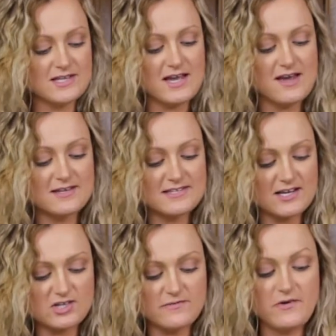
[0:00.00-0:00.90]
and it's
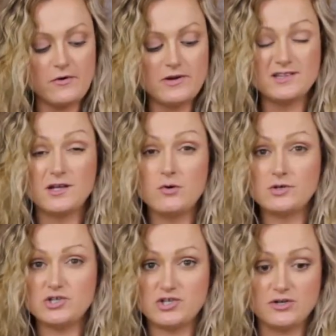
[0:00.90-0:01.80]
actually very low
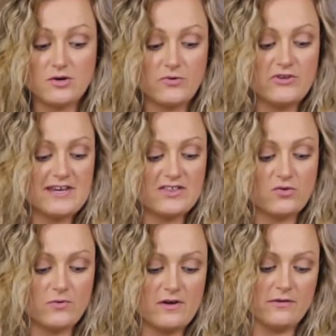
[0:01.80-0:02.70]
in sugar when you get the
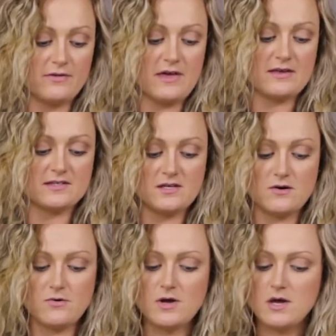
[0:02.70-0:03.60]
real thing.
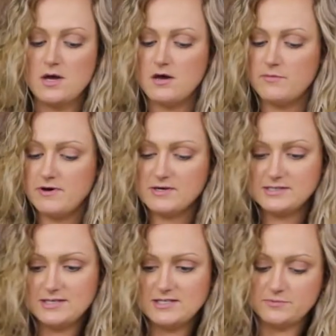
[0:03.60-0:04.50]
So about a
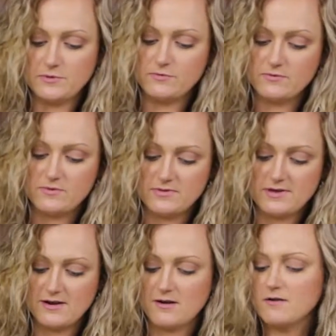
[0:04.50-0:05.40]
teaspoon
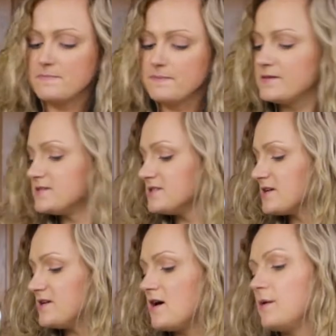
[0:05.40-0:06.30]
there. This is
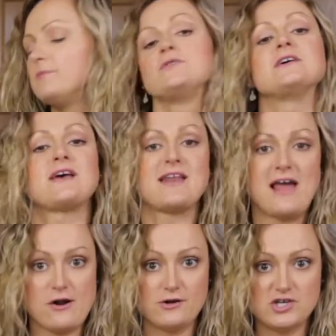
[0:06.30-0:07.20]
going to help you get that
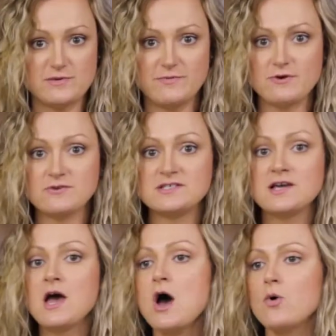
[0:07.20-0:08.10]
energy boost
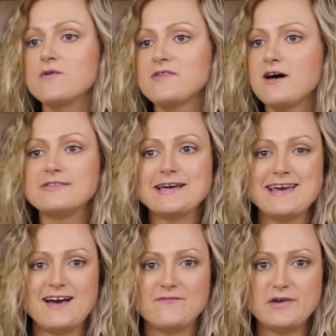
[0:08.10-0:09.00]
without that
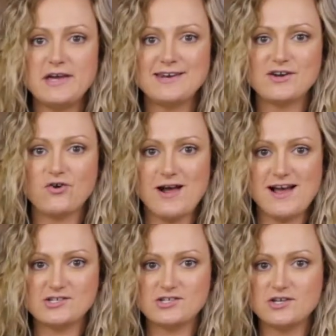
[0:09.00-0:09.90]
caffeine
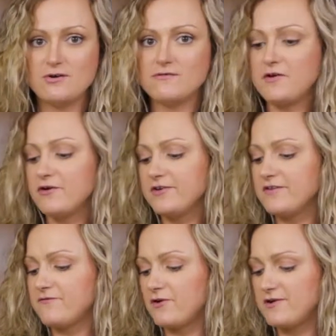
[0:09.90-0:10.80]
crash. So very
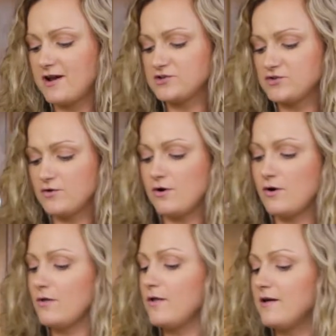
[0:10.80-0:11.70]
good for
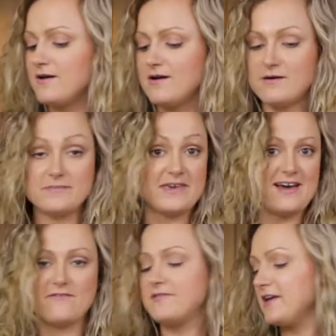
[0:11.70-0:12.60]
natural
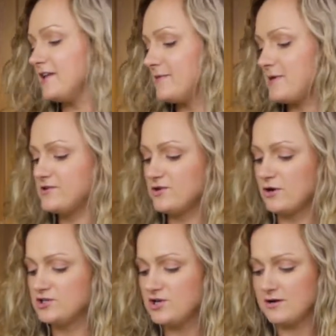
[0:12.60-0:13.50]
caffeine in that
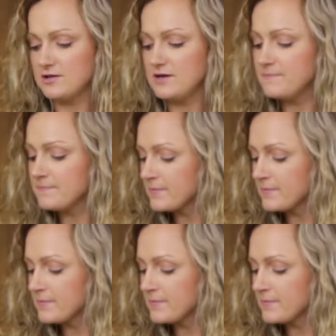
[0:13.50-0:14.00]
dark chocolate.